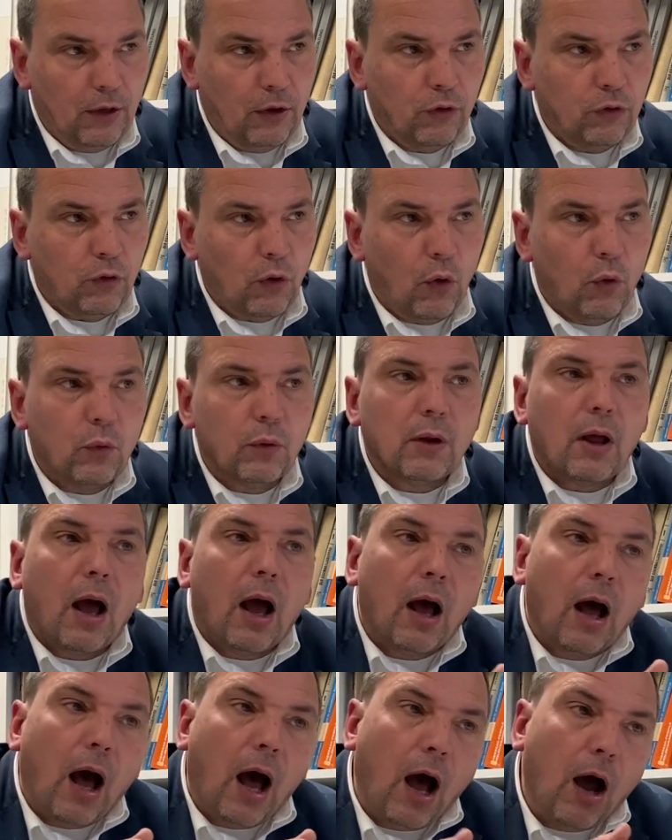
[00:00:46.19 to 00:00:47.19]
So
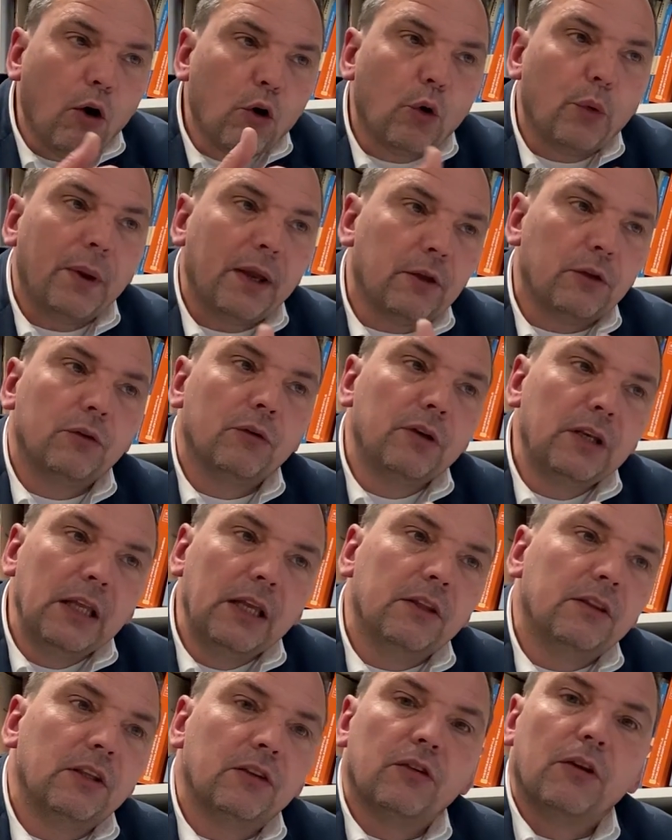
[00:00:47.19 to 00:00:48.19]
how quick you
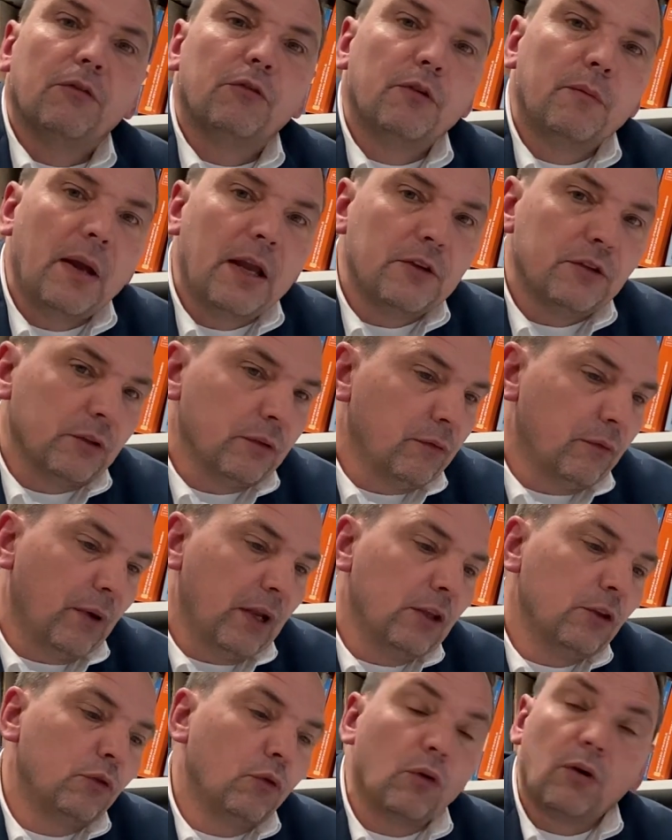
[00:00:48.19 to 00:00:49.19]
need this information?
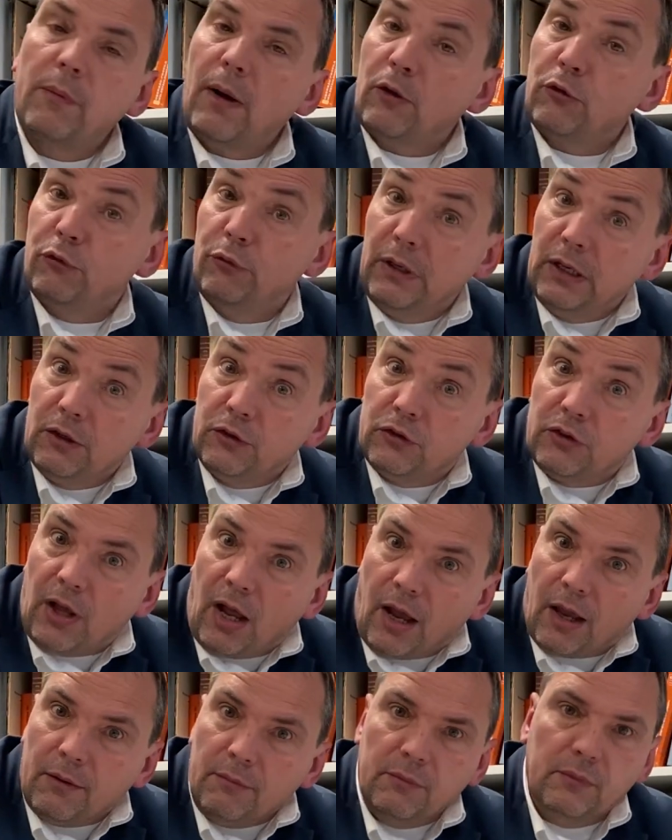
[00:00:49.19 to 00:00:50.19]
When you talk about real
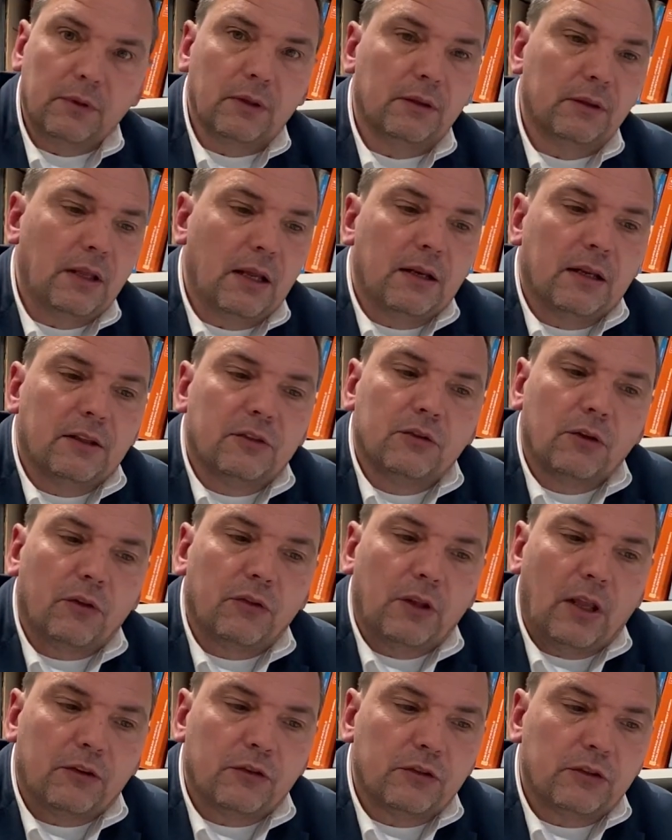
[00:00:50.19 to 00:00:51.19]
time, then it's
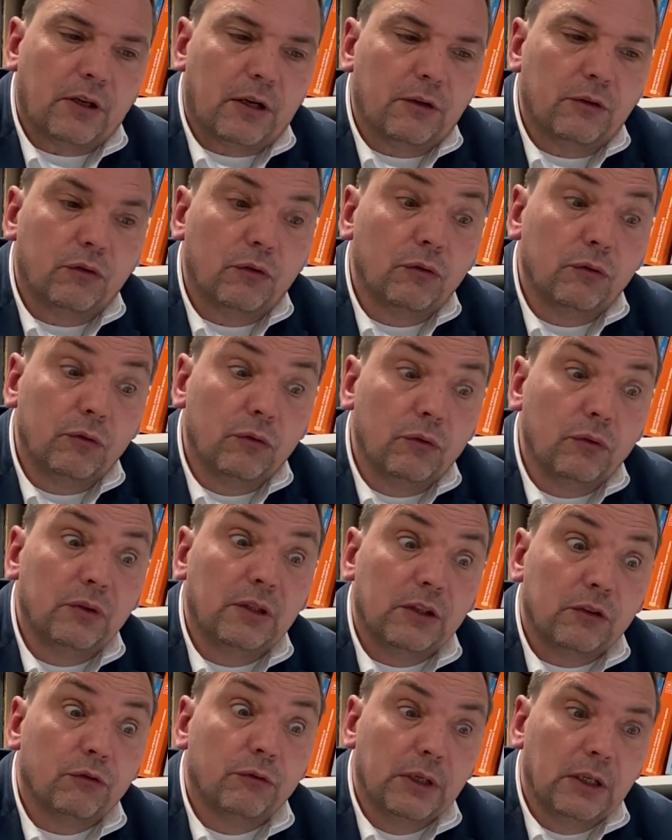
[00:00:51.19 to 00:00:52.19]
not necessary to do
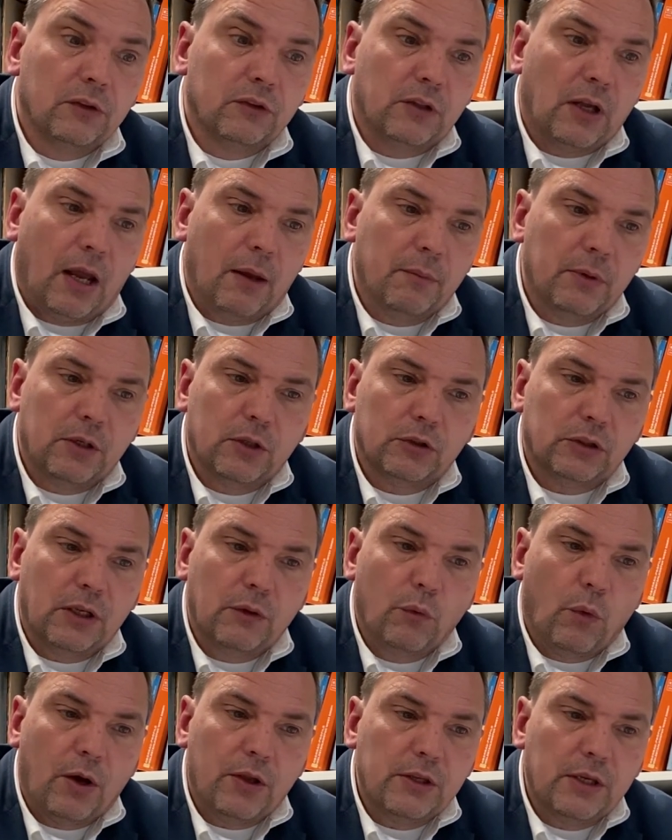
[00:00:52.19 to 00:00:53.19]
this real time, because
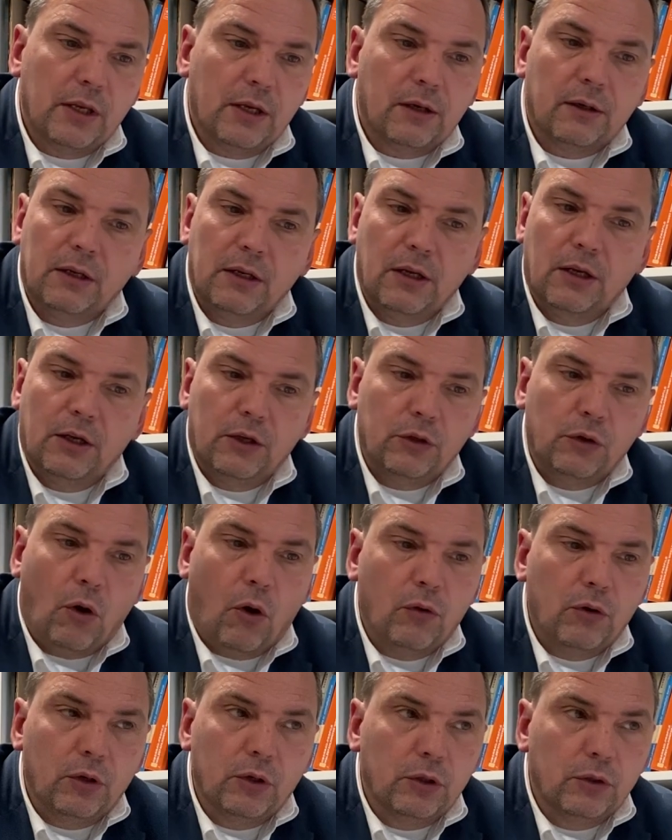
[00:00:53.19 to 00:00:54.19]
in 1 year you
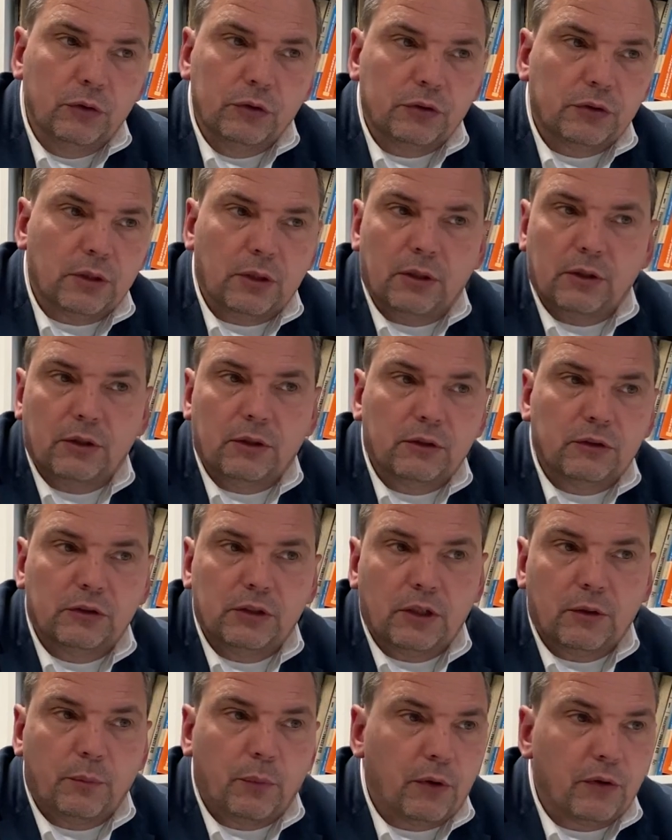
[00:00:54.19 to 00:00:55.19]
only lose
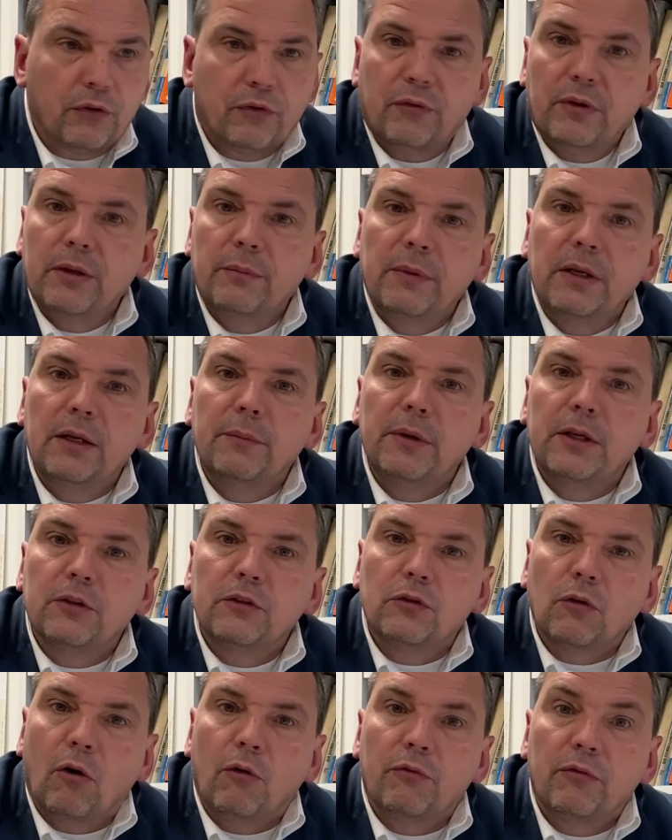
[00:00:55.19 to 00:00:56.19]
0.3
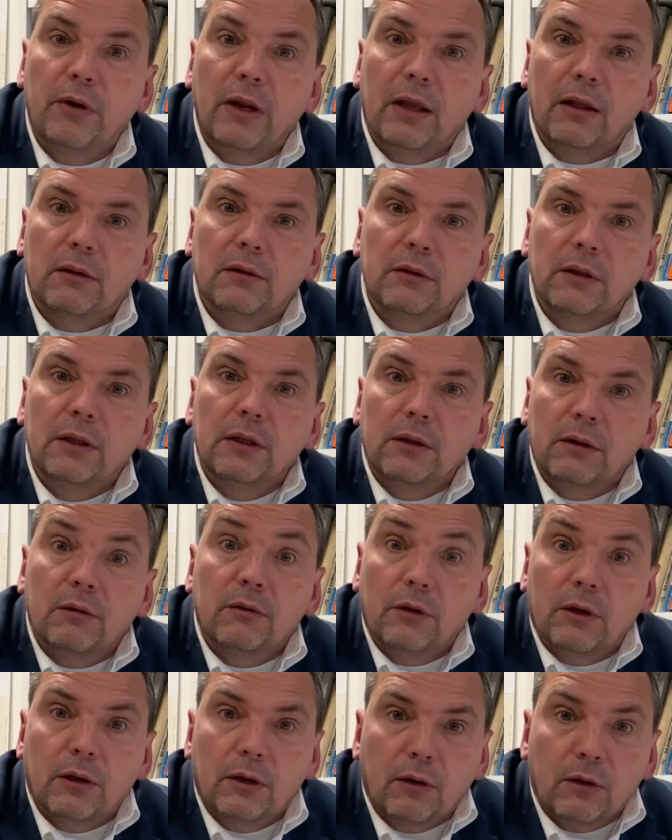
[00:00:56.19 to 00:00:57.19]
millimeters of rail,
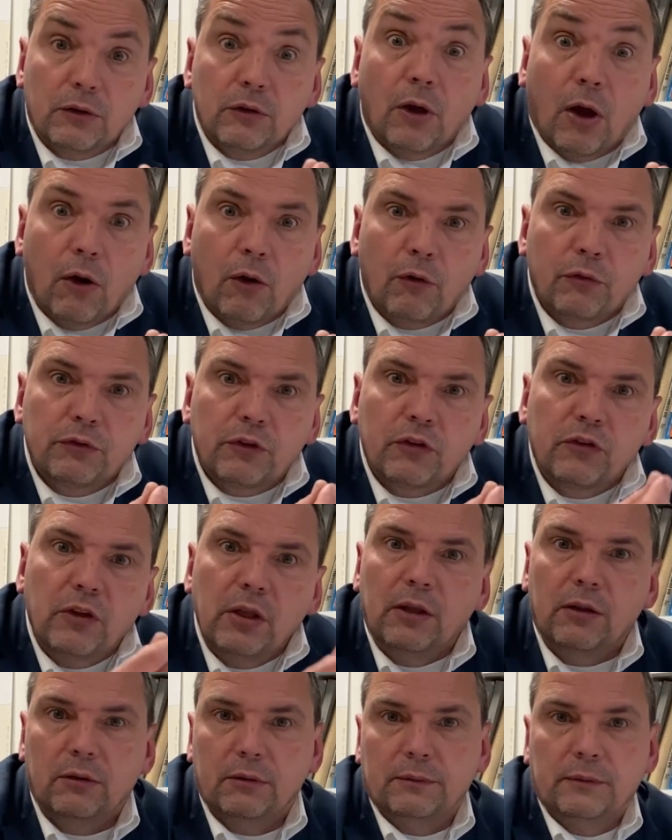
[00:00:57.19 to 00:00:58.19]
of the
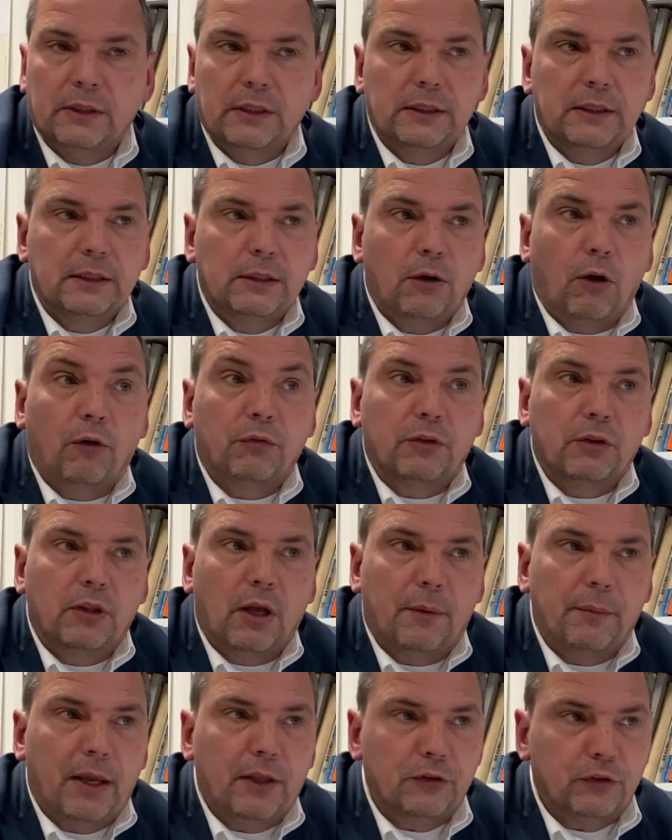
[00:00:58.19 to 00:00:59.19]
steel, of the
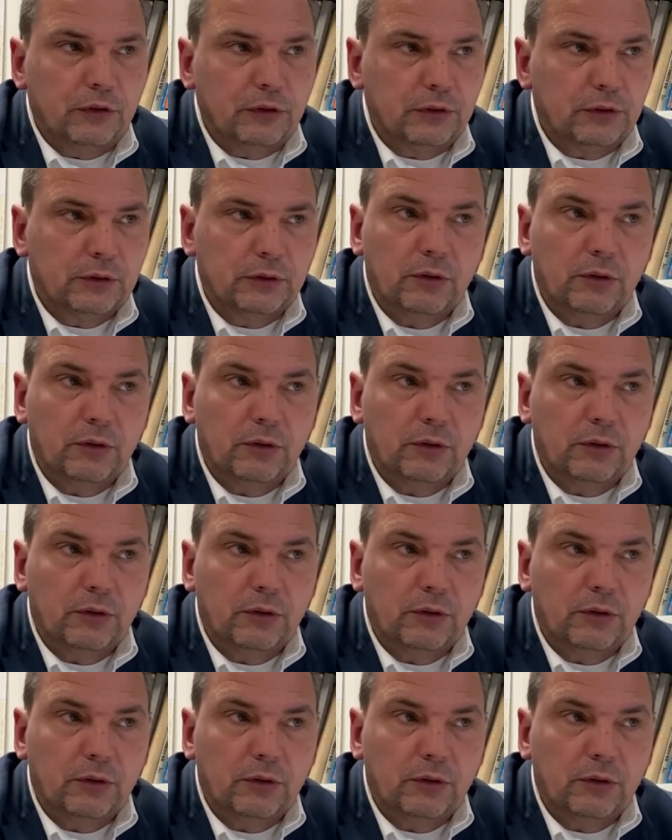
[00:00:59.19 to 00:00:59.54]
dimensions.